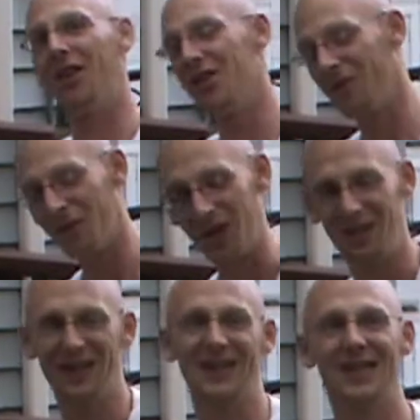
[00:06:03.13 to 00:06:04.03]
already
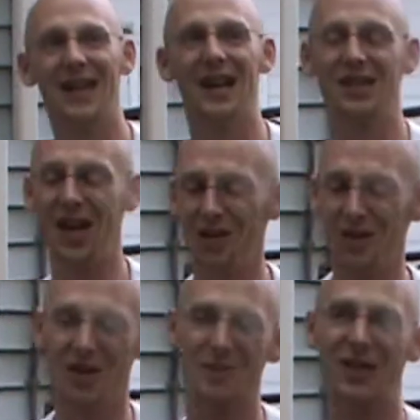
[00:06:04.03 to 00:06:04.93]
firing at these guys.
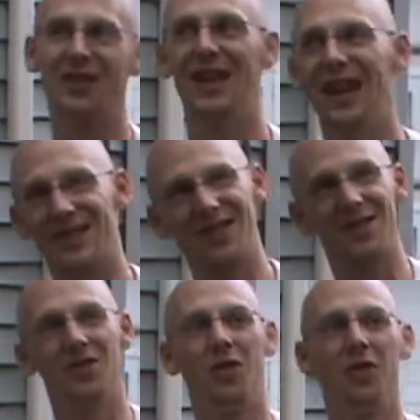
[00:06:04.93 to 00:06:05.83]
Aaron jumps out next, starts
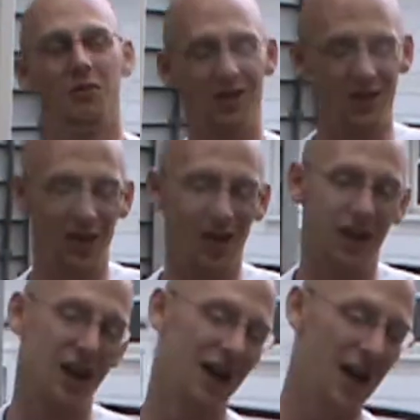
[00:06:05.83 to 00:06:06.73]
unloading with the AUG.
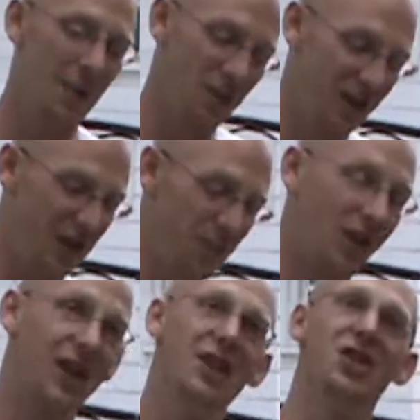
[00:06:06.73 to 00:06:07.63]
I put it in the
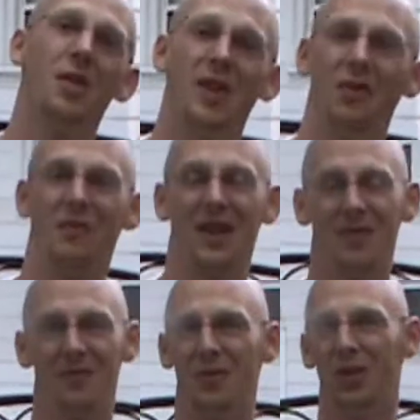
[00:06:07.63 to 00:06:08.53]
park, I jump out with my
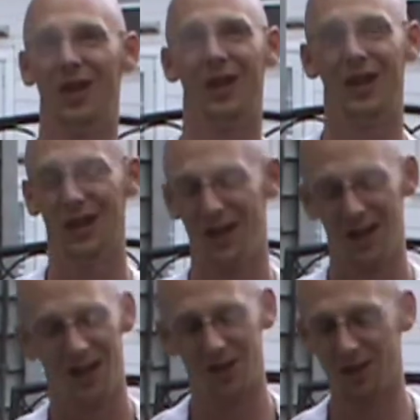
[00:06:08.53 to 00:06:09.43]
M4.
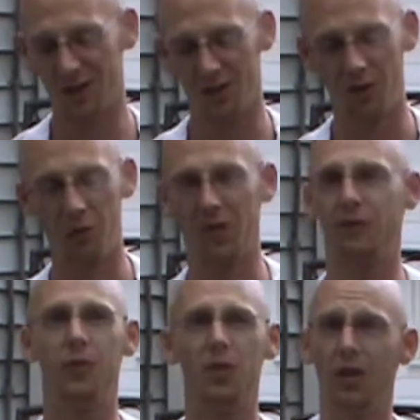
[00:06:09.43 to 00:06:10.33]
Start unloading,
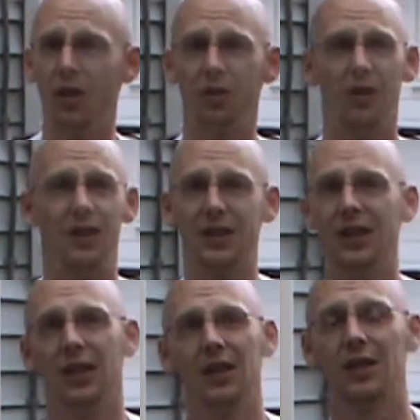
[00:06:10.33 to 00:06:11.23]
full auto on these
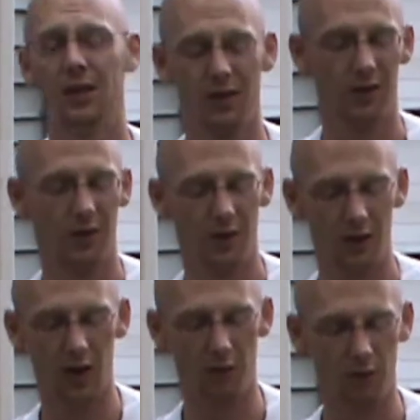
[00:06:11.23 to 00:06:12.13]
kids.
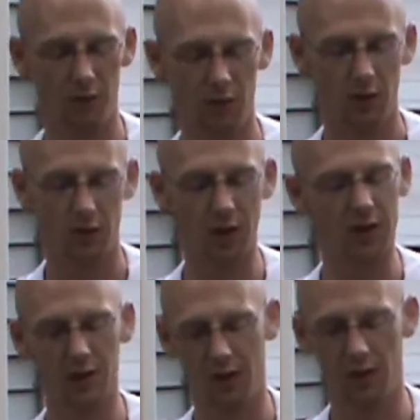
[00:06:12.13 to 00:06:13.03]
Now,
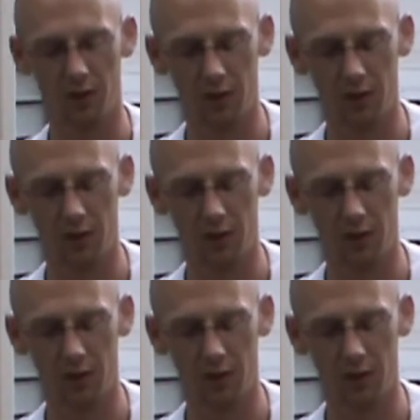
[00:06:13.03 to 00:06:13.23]
Justin...